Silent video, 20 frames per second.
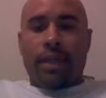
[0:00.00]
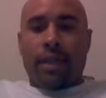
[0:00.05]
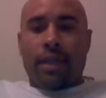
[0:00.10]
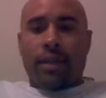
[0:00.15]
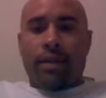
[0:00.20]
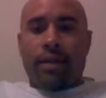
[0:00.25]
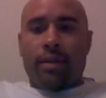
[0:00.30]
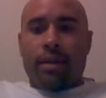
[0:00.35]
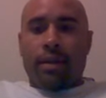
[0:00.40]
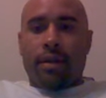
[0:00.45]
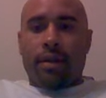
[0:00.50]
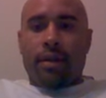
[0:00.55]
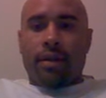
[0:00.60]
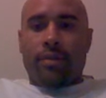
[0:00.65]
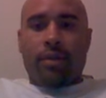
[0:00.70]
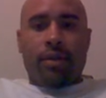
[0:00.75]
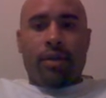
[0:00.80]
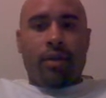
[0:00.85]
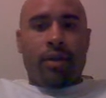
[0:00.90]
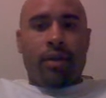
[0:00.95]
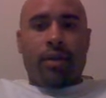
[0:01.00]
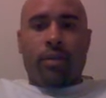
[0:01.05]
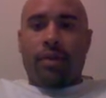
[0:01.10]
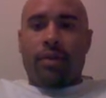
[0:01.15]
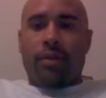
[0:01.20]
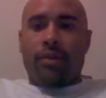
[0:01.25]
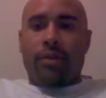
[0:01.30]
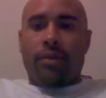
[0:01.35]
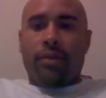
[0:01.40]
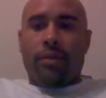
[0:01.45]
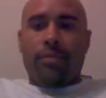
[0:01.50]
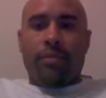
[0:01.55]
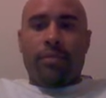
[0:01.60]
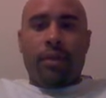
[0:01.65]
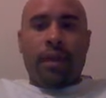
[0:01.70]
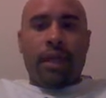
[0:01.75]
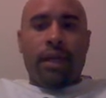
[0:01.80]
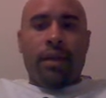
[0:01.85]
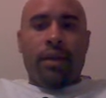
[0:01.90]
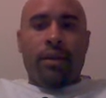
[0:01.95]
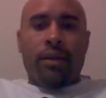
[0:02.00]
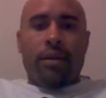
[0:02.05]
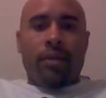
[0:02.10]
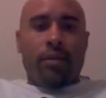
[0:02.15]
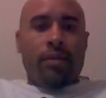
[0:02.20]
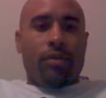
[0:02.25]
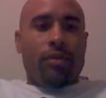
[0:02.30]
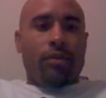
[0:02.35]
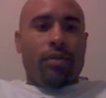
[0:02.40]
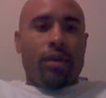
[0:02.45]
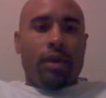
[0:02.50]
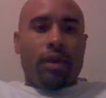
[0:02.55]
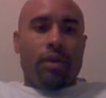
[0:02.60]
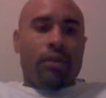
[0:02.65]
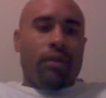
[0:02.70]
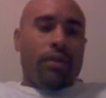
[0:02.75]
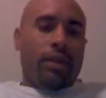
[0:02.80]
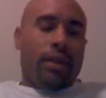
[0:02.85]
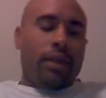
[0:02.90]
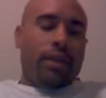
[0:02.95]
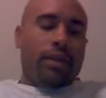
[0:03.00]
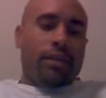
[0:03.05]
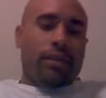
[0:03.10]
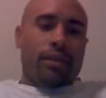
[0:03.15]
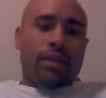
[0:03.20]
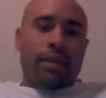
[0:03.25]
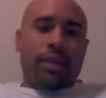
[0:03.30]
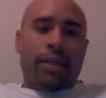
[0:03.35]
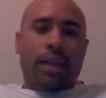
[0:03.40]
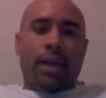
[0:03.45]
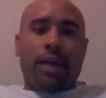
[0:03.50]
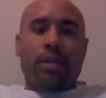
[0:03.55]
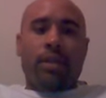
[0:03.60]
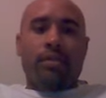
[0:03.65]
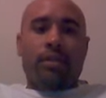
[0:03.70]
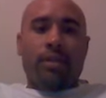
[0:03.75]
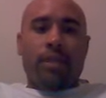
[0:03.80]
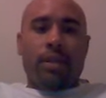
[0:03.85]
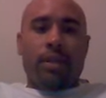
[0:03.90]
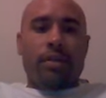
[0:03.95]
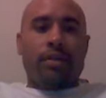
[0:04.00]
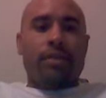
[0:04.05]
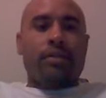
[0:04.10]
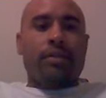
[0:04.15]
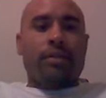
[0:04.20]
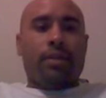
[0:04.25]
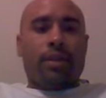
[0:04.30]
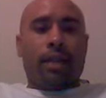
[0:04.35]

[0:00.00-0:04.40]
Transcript: It anywhere from 100 years to 1,000 years.